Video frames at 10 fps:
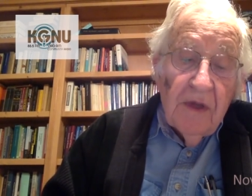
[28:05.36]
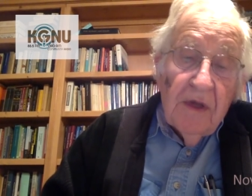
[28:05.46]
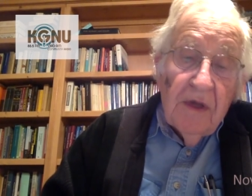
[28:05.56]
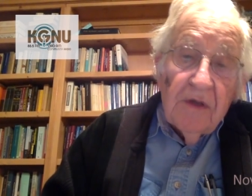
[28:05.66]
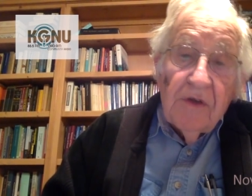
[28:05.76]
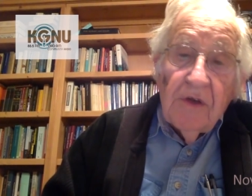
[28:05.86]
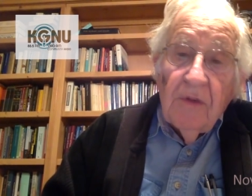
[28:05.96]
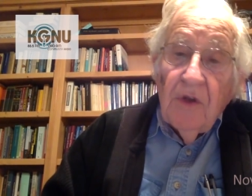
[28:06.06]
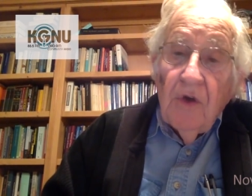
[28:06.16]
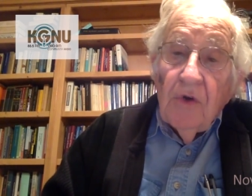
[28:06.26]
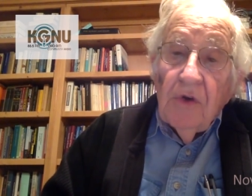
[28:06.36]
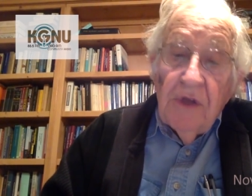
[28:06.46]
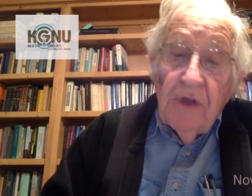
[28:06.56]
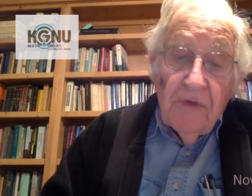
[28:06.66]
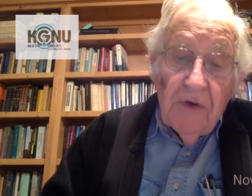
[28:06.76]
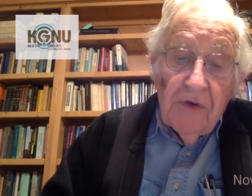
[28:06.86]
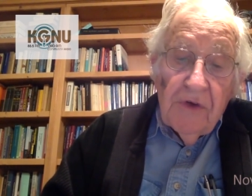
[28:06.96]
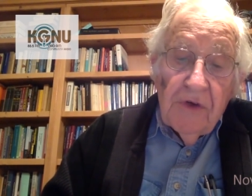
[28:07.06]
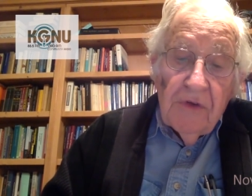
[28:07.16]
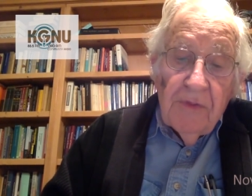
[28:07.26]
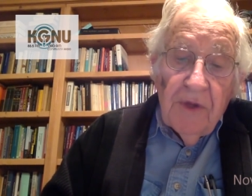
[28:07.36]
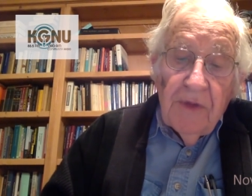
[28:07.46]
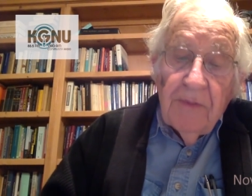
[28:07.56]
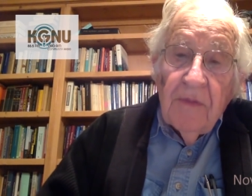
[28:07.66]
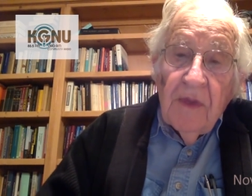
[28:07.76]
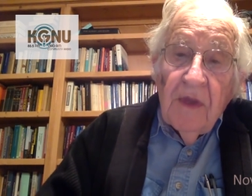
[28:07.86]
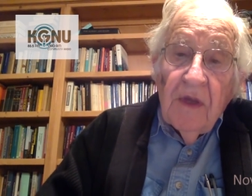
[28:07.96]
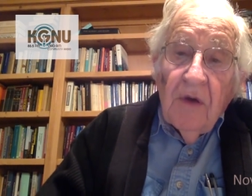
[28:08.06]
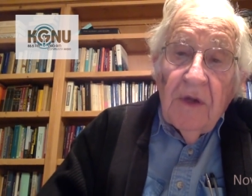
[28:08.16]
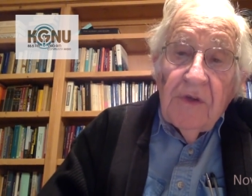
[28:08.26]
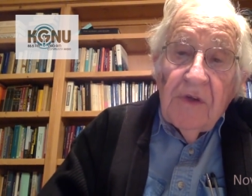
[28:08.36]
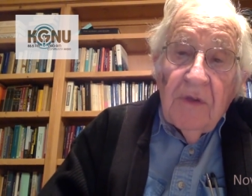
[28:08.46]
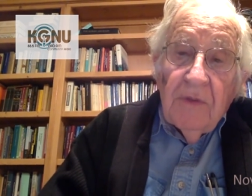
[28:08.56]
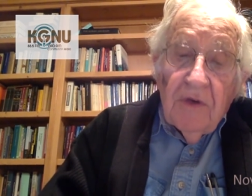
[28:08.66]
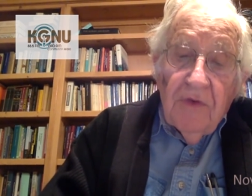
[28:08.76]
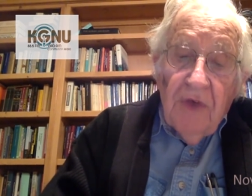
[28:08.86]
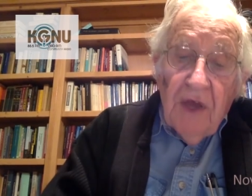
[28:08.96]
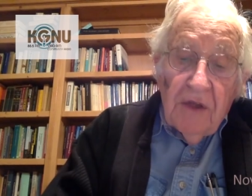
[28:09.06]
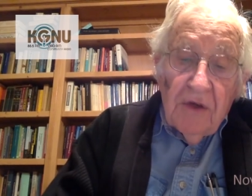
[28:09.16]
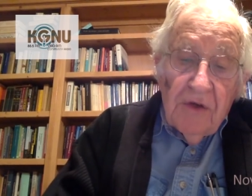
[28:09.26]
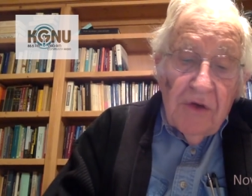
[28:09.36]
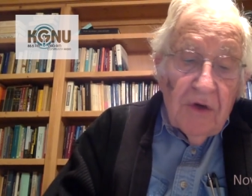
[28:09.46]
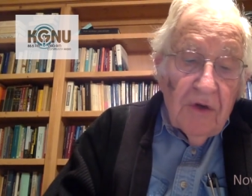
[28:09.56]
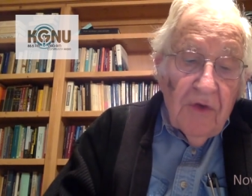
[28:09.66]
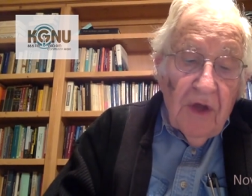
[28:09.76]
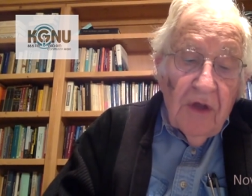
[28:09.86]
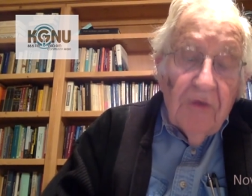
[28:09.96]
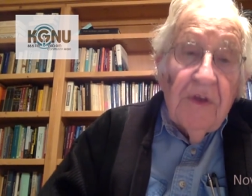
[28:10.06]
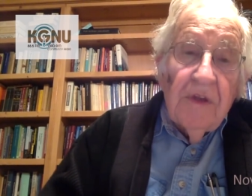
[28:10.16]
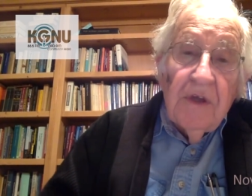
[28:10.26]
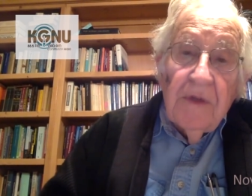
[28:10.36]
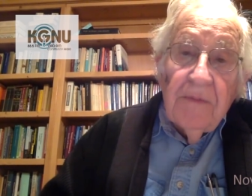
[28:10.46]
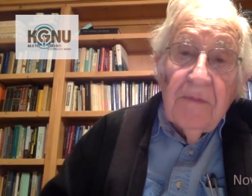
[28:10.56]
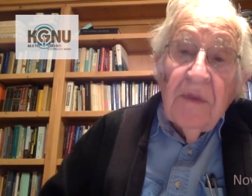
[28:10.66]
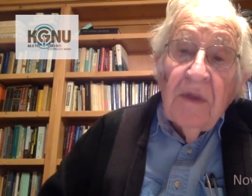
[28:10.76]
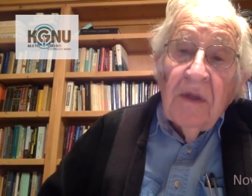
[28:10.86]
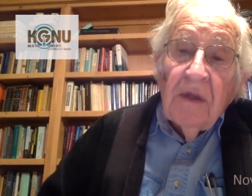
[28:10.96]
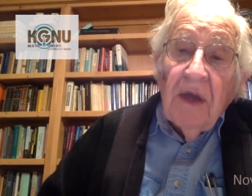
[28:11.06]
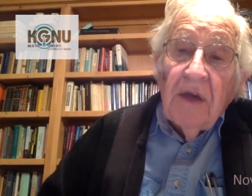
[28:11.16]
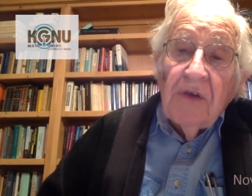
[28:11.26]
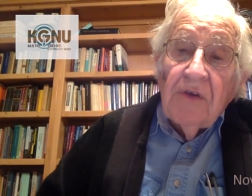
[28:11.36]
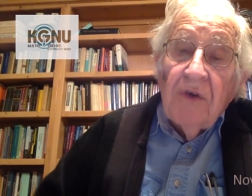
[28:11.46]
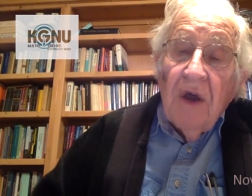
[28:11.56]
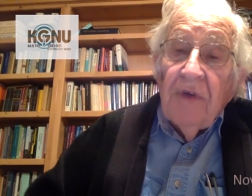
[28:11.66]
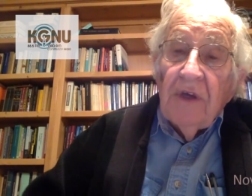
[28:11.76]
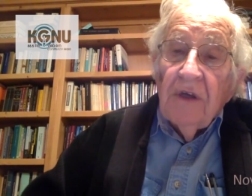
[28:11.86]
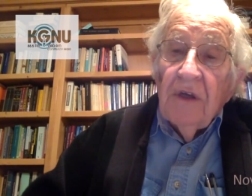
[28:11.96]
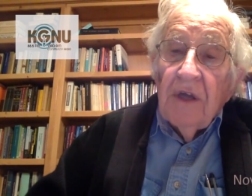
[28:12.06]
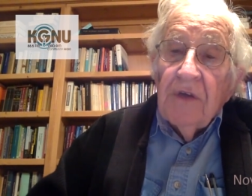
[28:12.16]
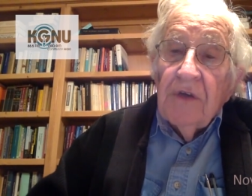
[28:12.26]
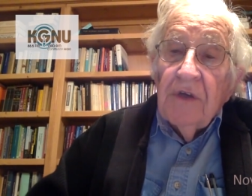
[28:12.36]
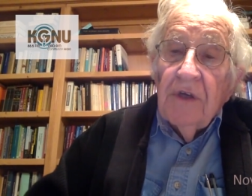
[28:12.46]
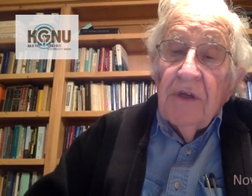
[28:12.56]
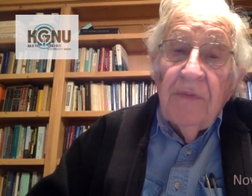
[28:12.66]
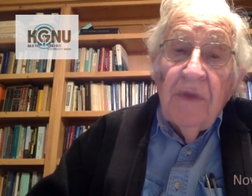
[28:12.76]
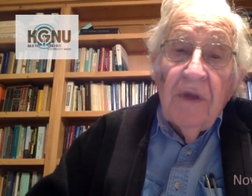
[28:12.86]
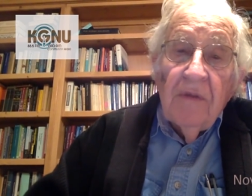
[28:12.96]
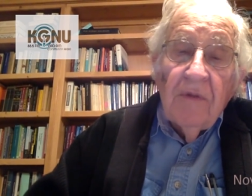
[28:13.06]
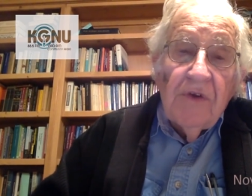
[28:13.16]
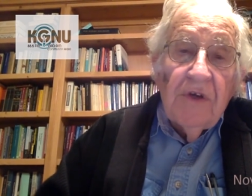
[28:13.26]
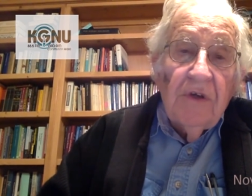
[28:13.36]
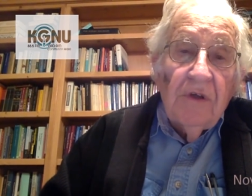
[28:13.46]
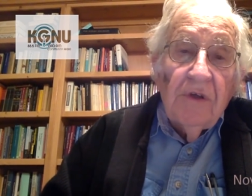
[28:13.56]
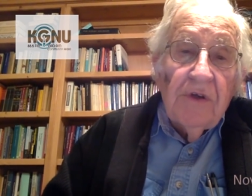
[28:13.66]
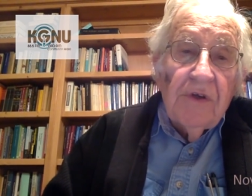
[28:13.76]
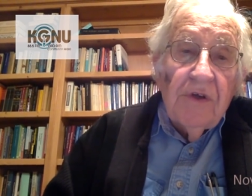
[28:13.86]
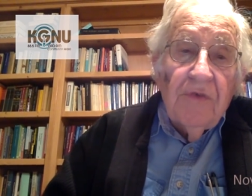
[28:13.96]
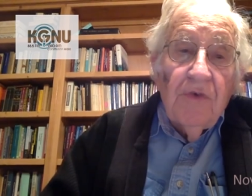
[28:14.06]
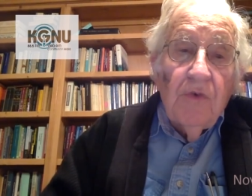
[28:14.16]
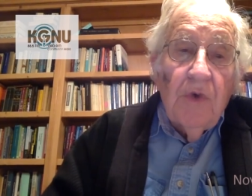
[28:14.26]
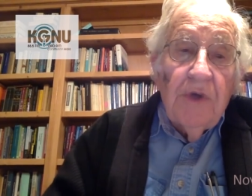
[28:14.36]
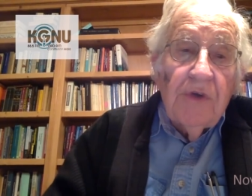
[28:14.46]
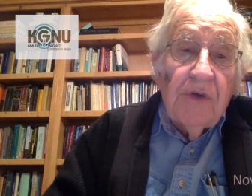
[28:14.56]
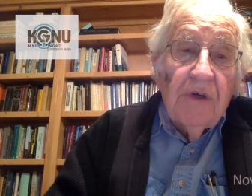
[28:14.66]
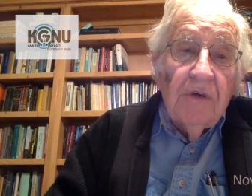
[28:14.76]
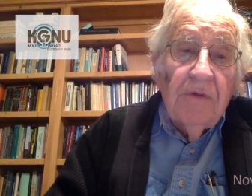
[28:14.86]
There's some local differences, but quite similar factors are involved in the catastrophic election in Brazil just a few weeks ago.